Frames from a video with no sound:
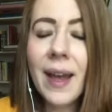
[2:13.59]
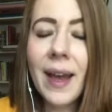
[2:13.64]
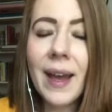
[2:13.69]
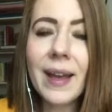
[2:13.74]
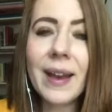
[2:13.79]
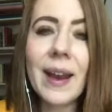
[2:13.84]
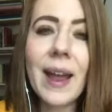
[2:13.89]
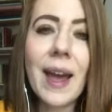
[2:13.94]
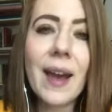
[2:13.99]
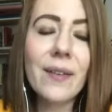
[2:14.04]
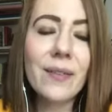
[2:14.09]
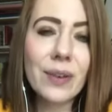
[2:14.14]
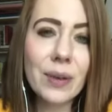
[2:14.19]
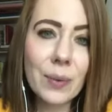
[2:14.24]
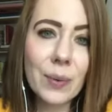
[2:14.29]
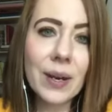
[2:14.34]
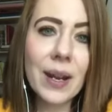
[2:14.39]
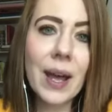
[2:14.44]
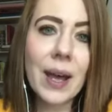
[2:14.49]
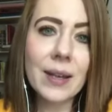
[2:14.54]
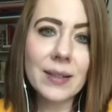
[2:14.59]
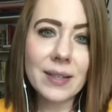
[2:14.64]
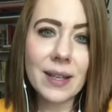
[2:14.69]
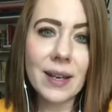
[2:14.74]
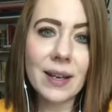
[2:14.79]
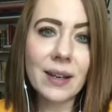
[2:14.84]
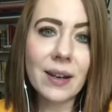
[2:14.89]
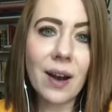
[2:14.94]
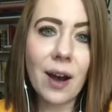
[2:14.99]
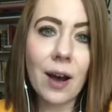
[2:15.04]
And everyone has
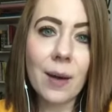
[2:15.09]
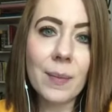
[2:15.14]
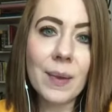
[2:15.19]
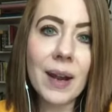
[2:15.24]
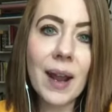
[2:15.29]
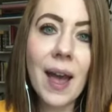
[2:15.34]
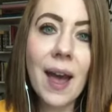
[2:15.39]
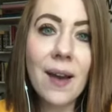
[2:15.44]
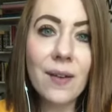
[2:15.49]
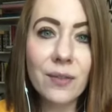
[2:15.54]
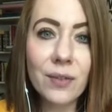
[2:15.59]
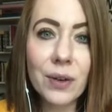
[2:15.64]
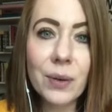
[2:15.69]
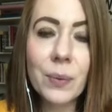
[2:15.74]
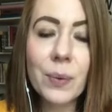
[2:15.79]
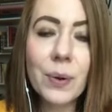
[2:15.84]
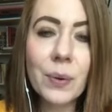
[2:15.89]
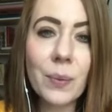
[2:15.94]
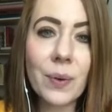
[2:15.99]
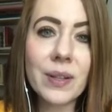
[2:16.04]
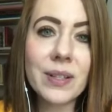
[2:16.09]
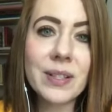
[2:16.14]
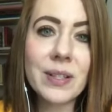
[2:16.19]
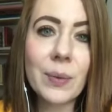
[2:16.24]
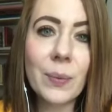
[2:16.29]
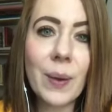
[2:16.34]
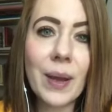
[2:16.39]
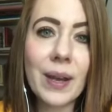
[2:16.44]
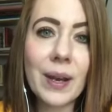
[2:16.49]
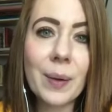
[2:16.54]
that in common. Everyone wants
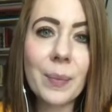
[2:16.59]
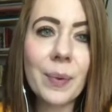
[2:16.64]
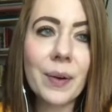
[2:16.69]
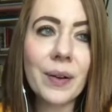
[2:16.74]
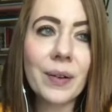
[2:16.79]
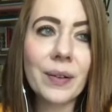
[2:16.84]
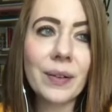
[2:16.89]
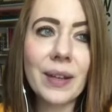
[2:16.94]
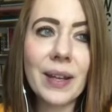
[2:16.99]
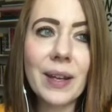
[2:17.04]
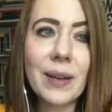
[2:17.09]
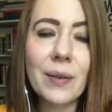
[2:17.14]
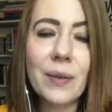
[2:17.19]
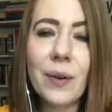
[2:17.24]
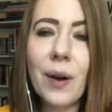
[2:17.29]
to wake up early.